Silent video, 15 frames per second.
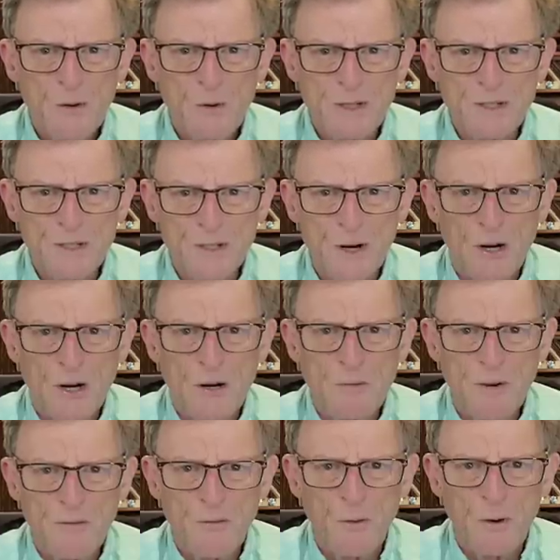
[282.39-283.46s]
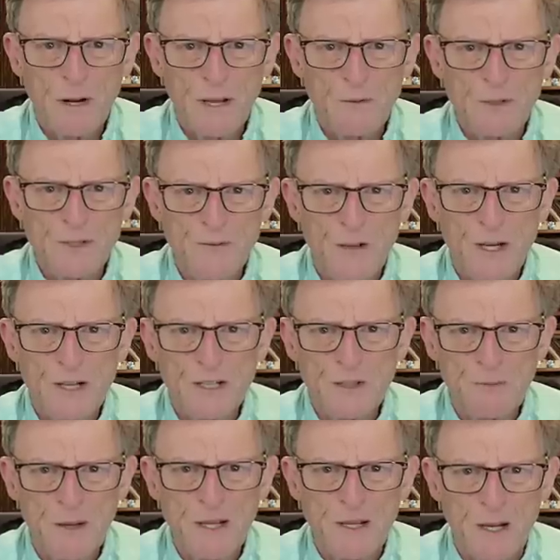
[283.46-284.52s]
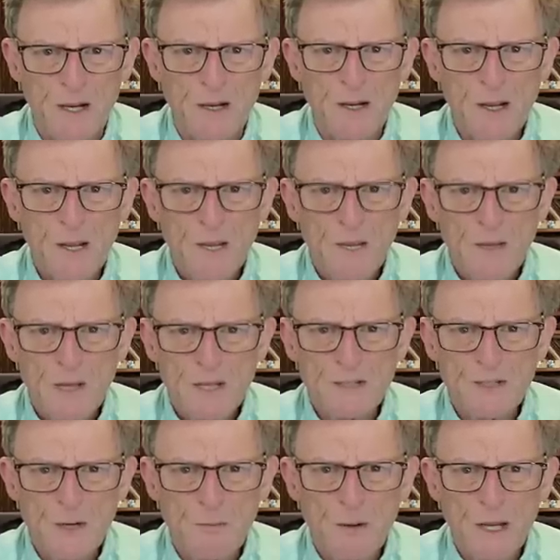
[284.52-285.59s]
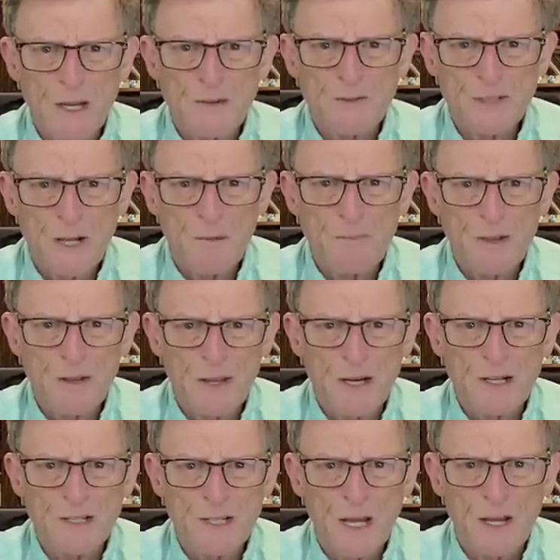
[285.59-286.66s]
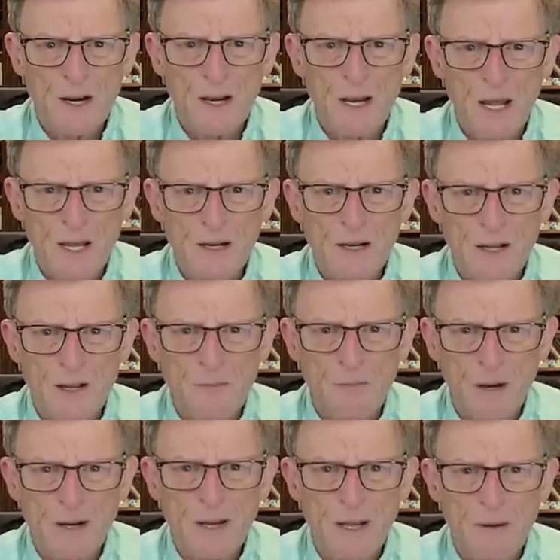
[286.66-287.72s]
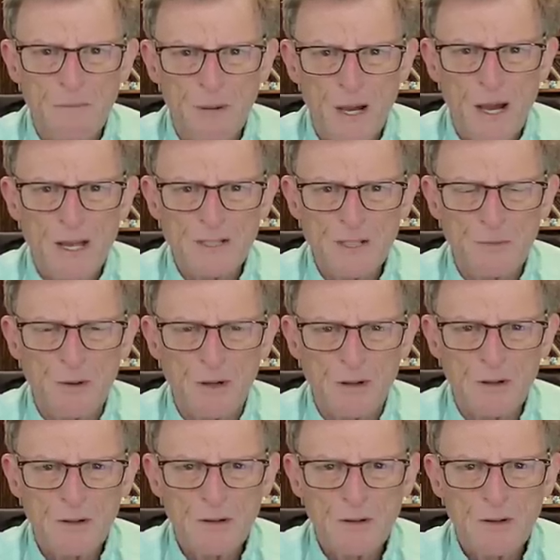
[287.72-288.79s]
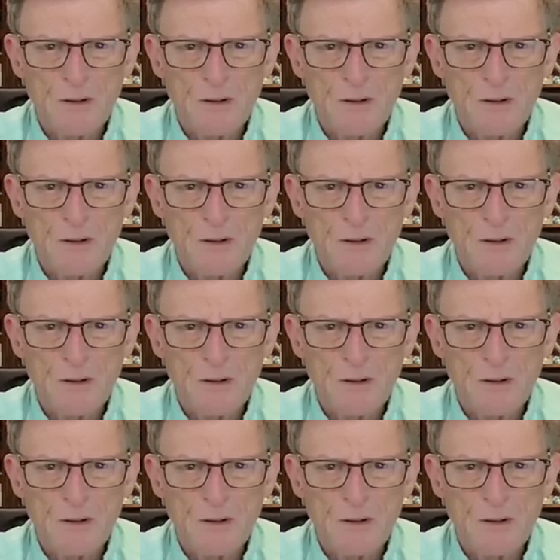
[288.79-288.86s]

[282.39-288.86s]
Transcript: which started before he was finished speaking, is to believe something that is not unlikely but impossible.